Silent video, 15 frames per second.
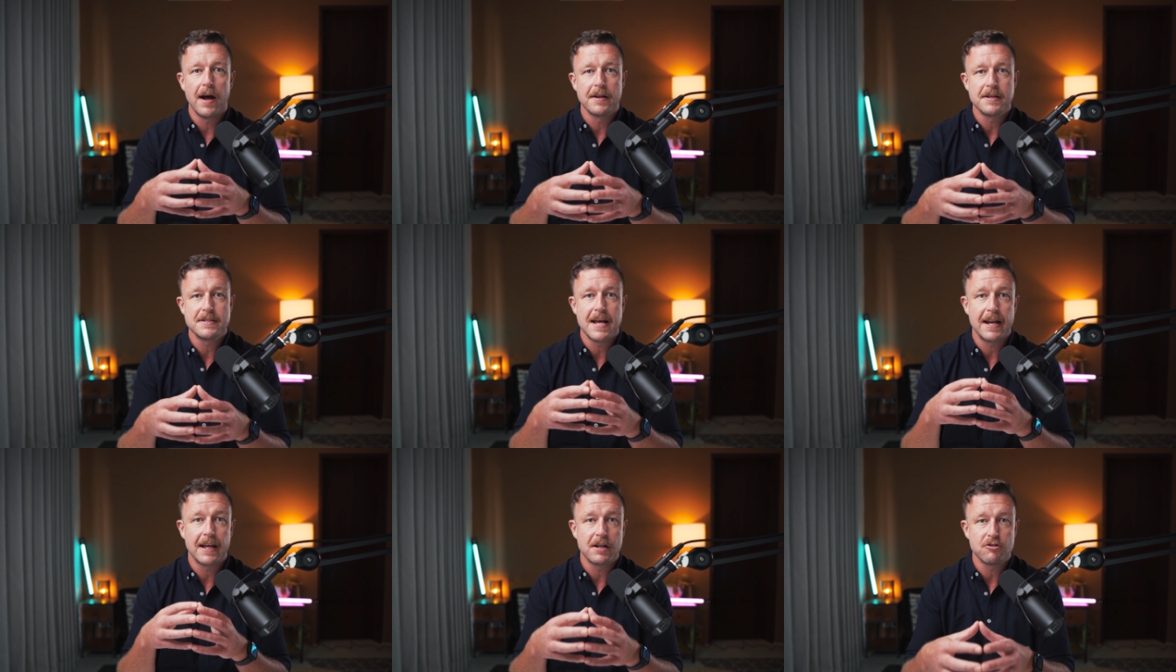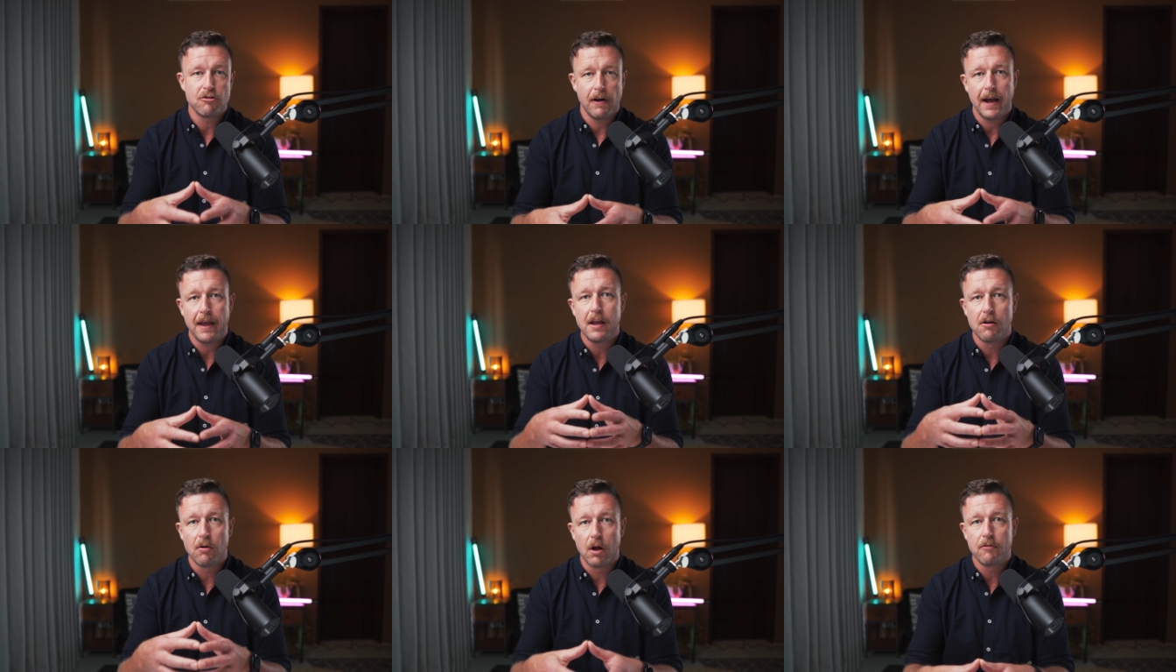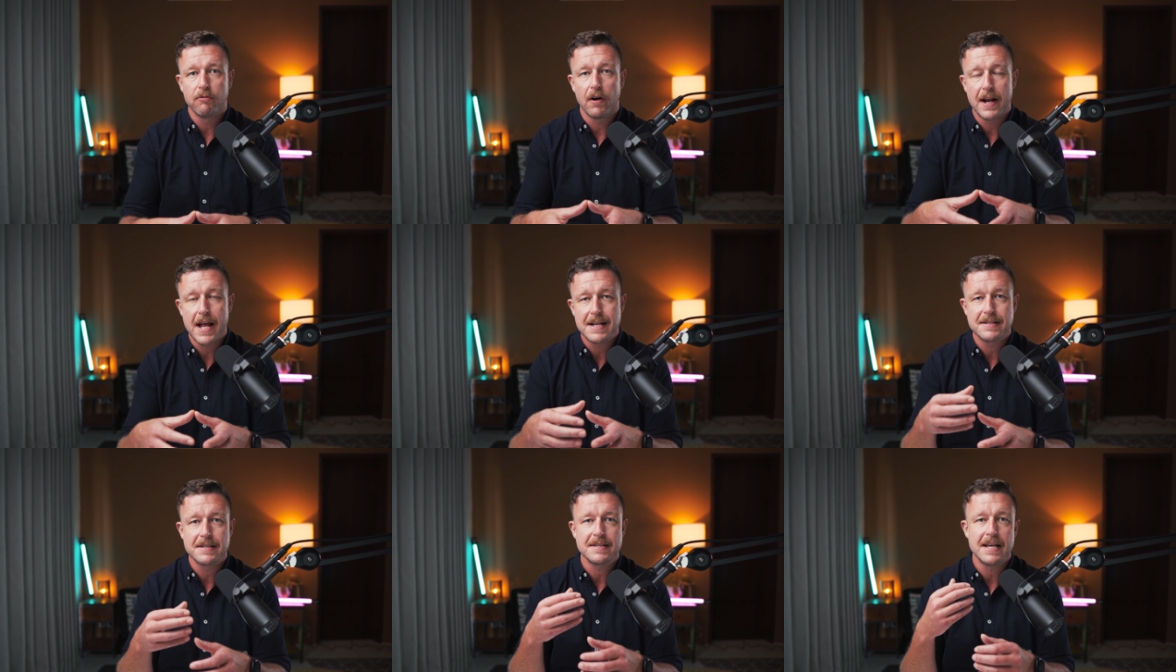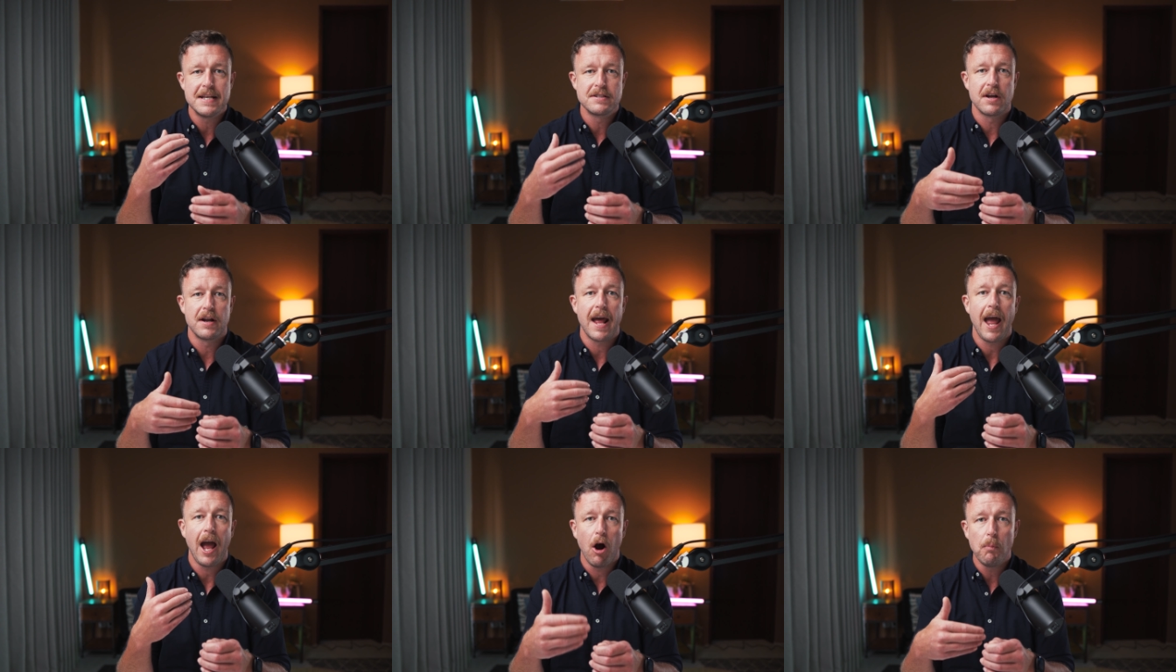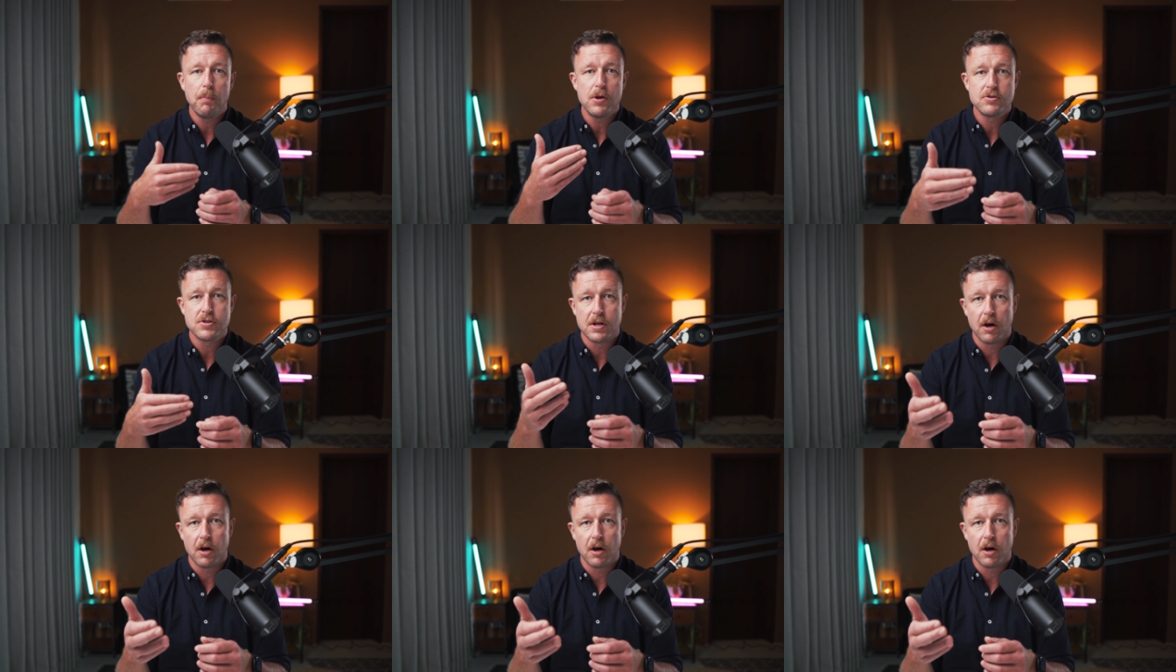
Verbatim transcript: understanding and tracking your own finances is going to help you to